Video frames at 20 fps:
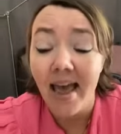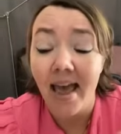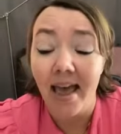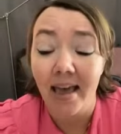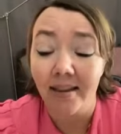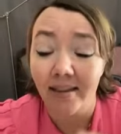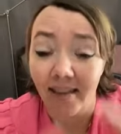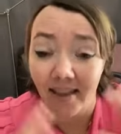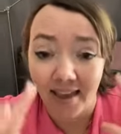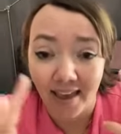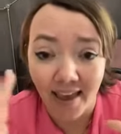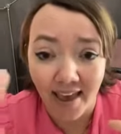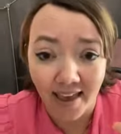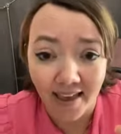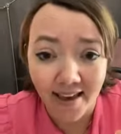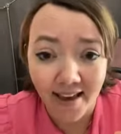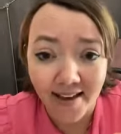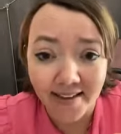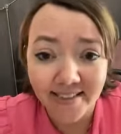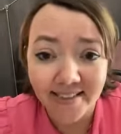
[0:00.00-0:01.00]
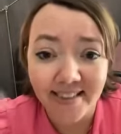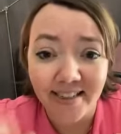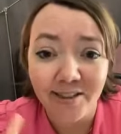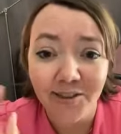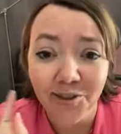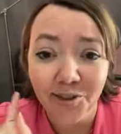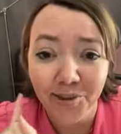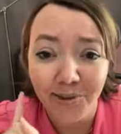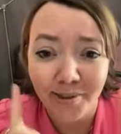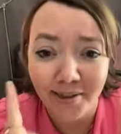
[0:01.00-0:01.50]
and the chaos
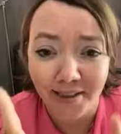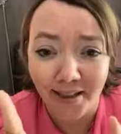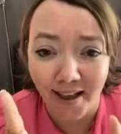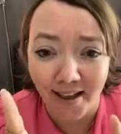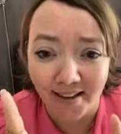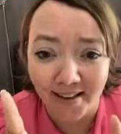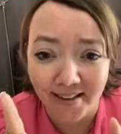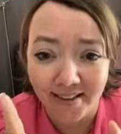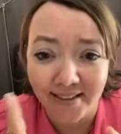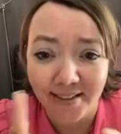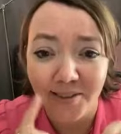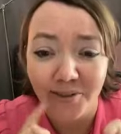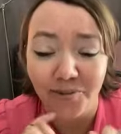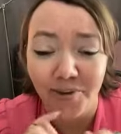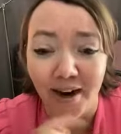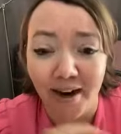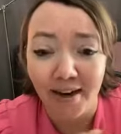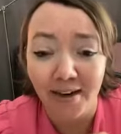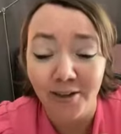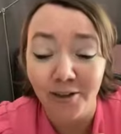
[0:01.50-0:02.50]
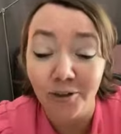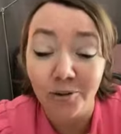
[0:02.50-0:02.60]
into clients, right?